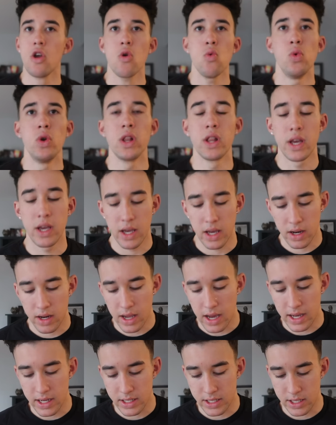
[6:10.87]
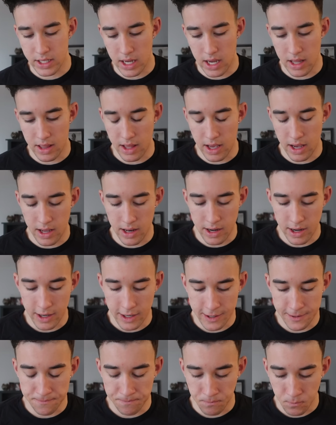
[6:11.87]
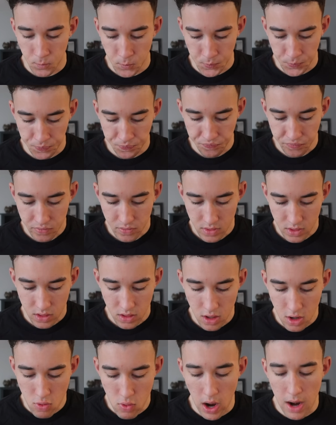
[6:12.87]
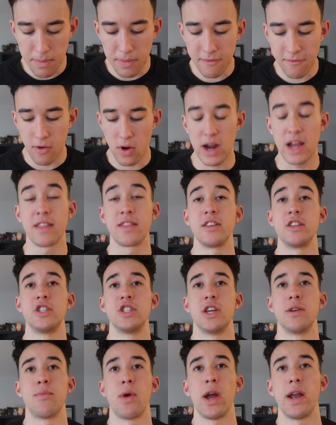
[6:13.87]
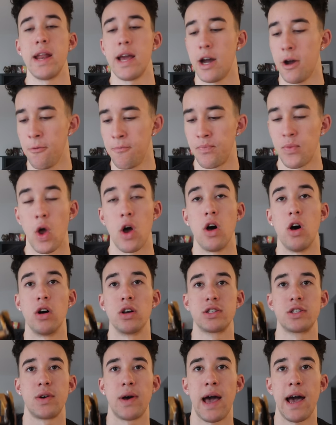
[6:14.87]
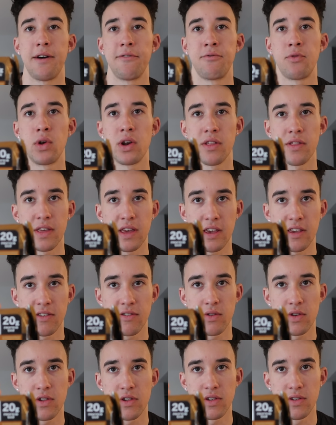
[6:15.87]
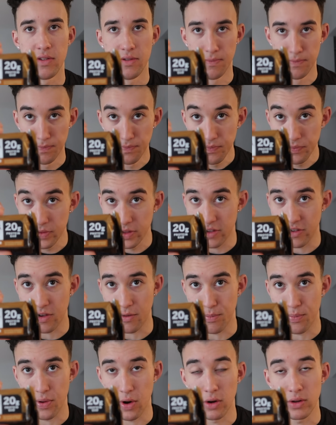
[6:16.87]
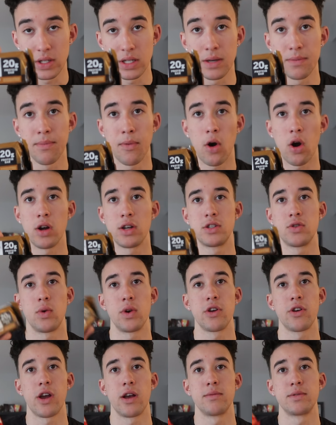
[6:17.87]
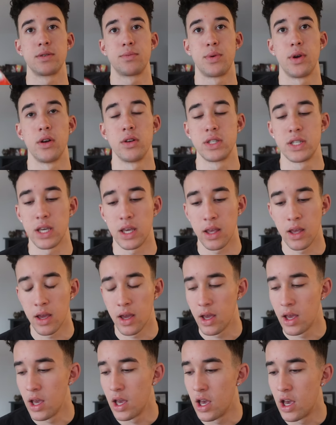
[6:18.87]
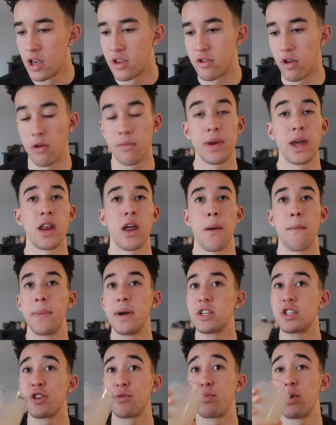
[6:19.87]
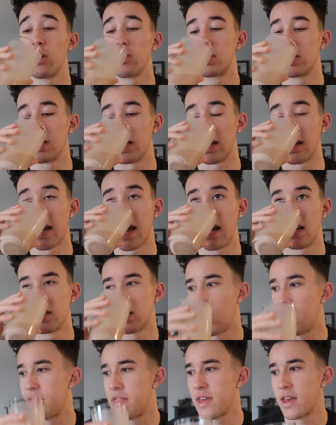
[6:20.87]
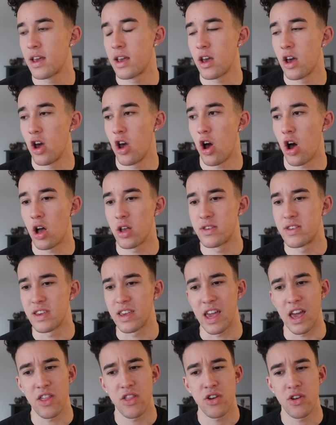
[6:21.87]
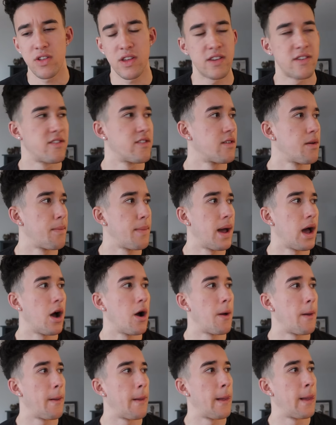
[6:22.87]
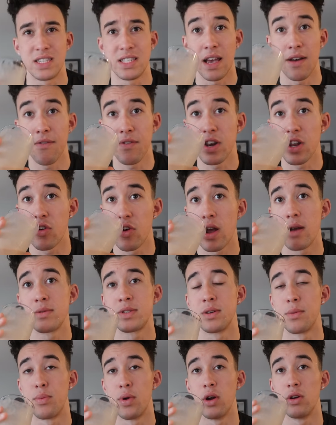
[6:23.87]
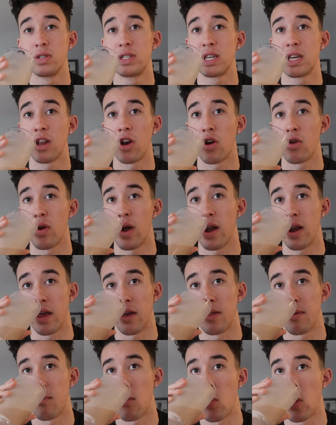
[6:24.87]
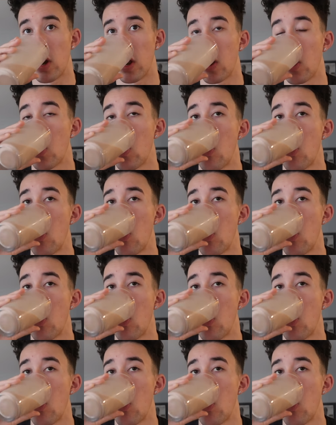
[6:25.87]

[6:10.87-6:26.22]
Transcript: Really good, guys. And then, um, right before I hit the gym right now, I'll also have one of these, which is just a protein bar, twenty grams of protein. So I'm getting a bunch of protein in, guys. I think altogether this is about seventy grams of protein already in the morning.